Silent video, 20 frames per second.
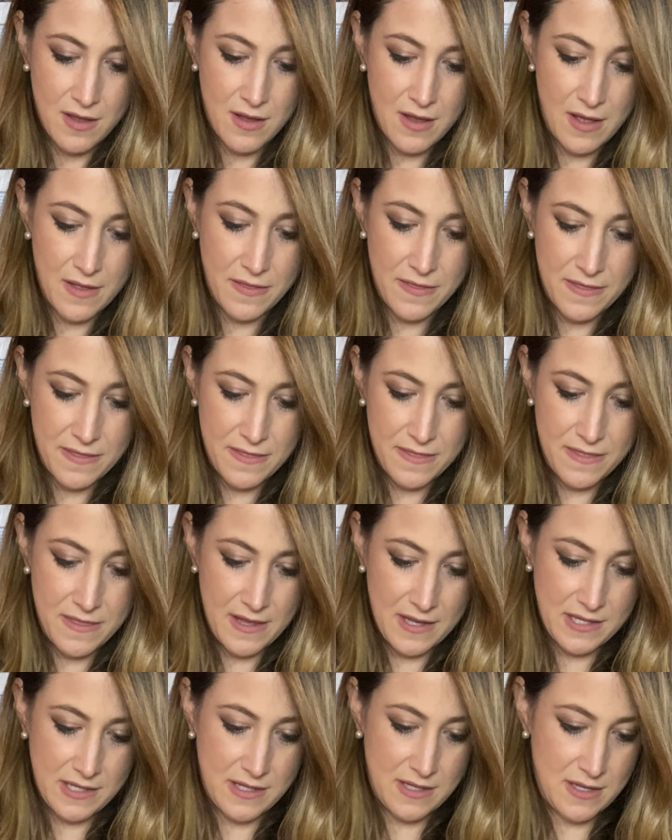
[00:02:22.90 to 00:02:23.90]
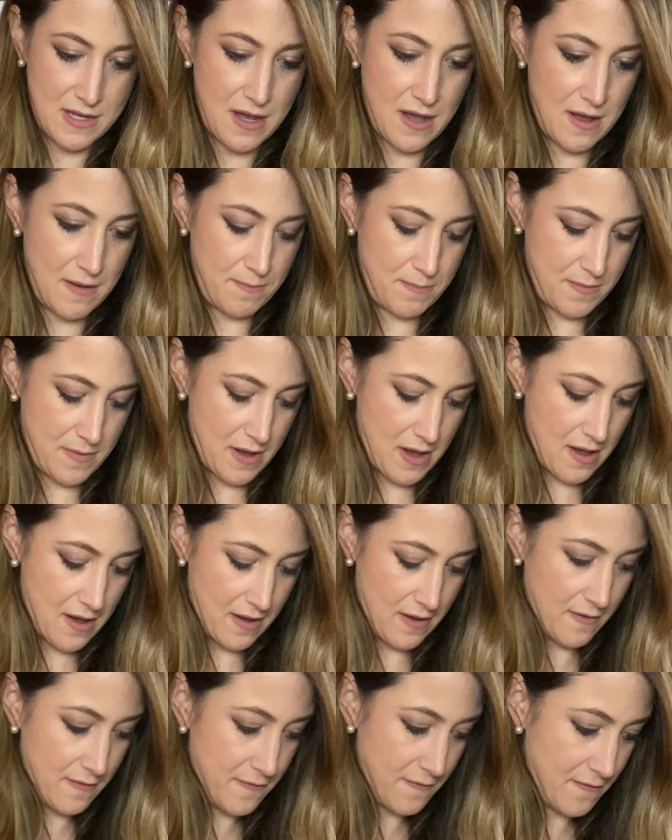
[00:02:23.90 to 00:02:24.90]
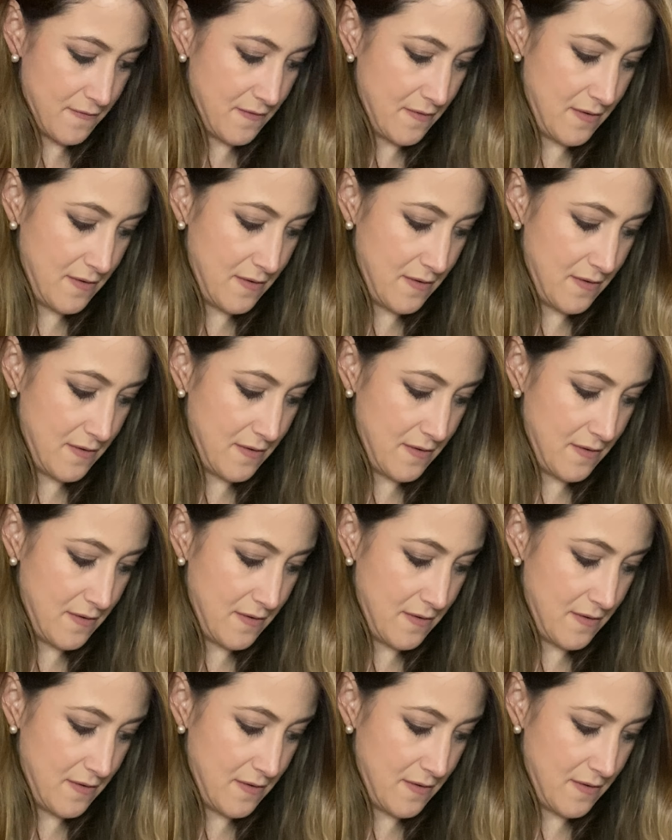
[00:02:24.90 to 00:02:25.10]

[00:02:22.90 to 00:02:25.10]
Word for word: Cut this top off.